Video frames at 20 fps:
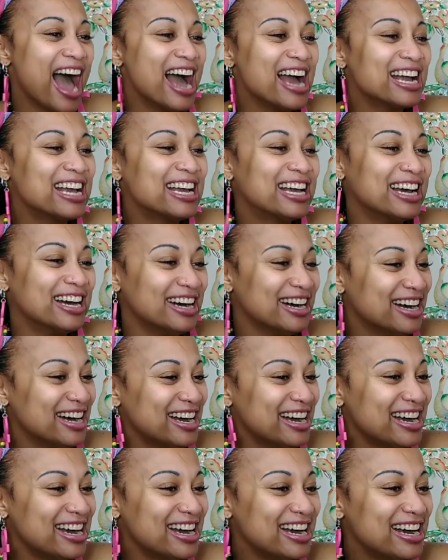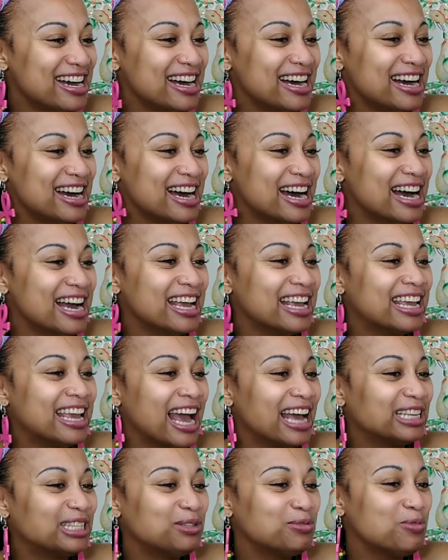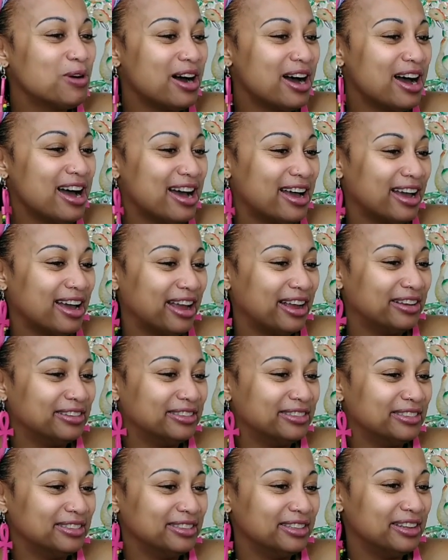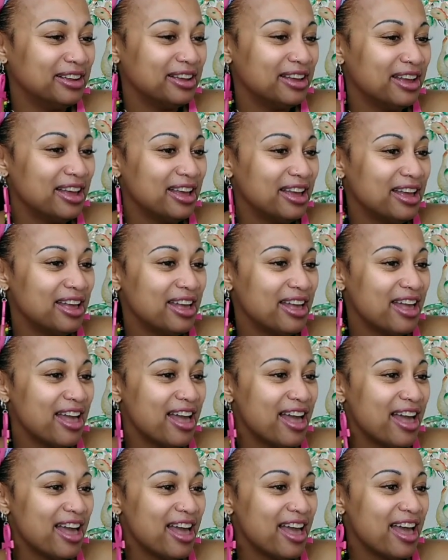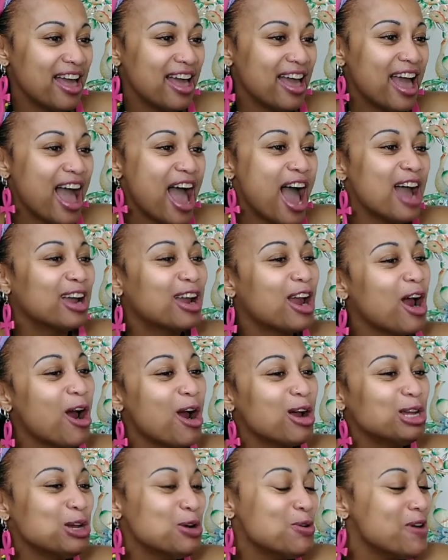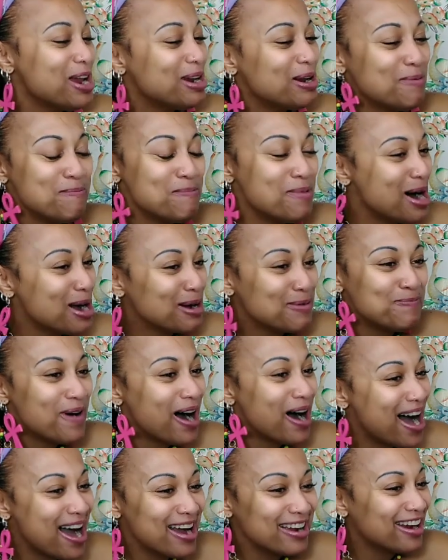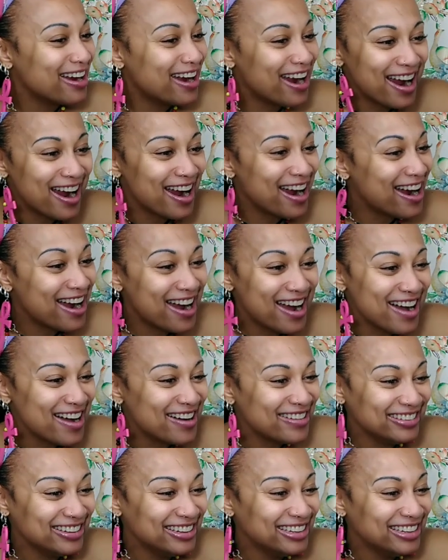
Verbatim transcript: Good. Guess what? What? Girl, girl you in a mukbang, girl.